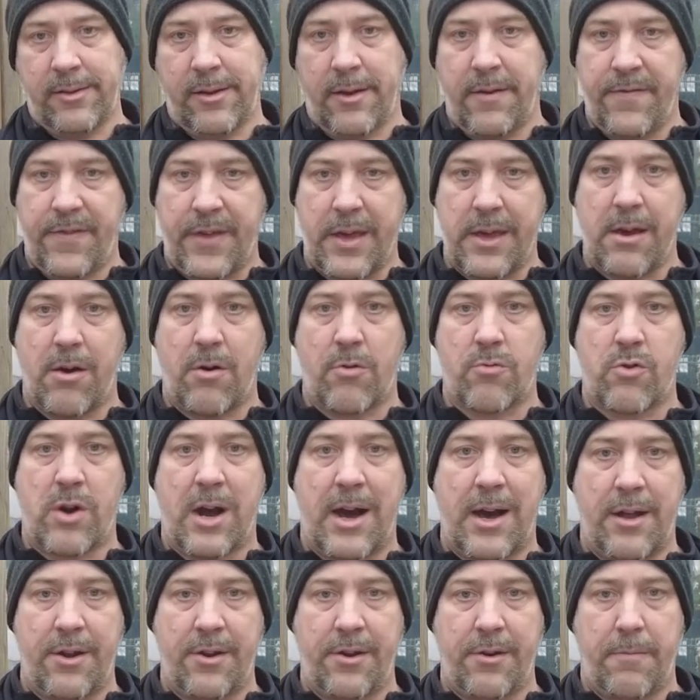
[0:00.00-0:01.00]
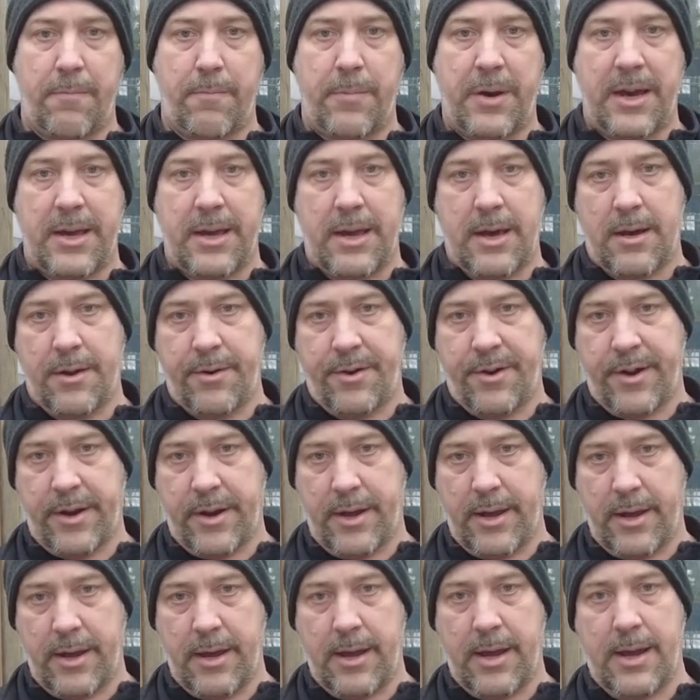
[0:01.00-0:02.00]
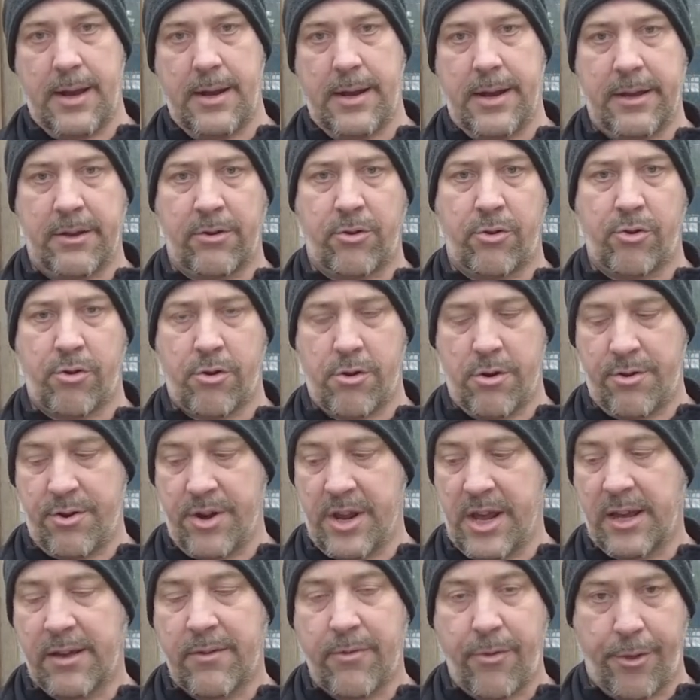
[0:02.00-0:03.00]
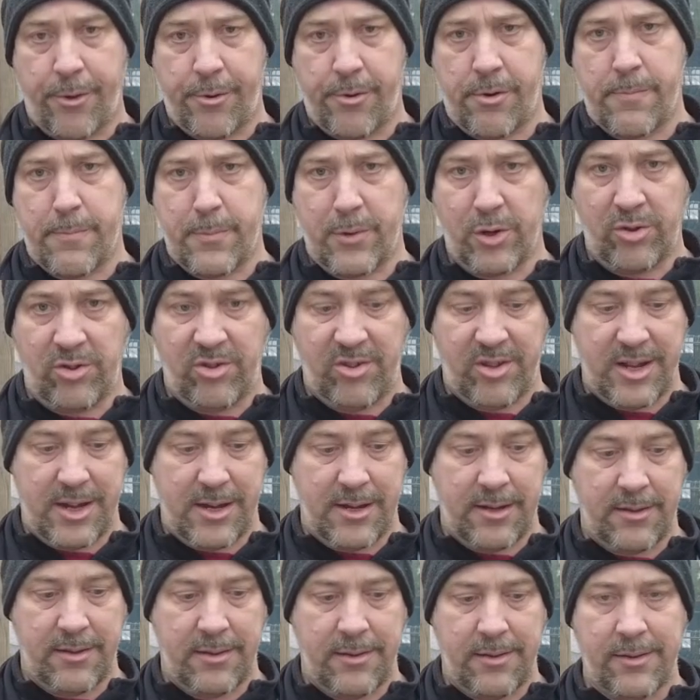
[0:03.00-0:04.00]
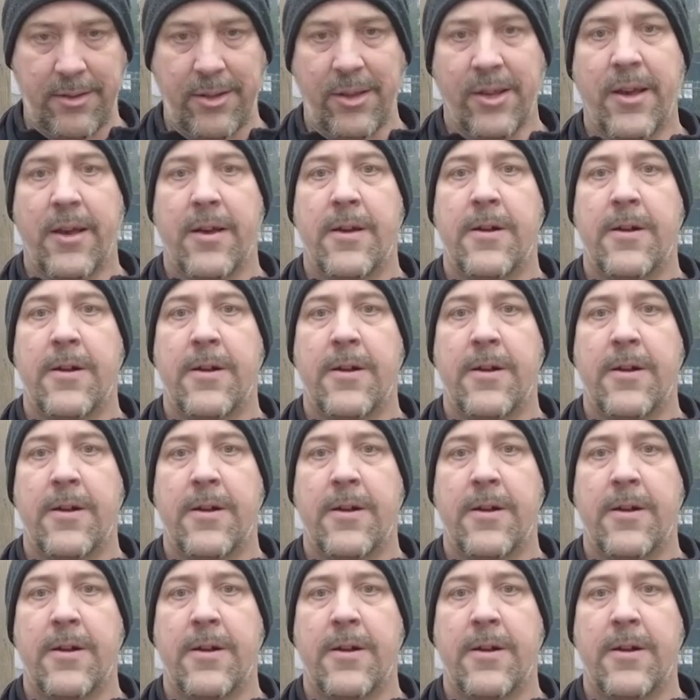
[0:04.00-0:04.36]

They are run by an electronic thermostat,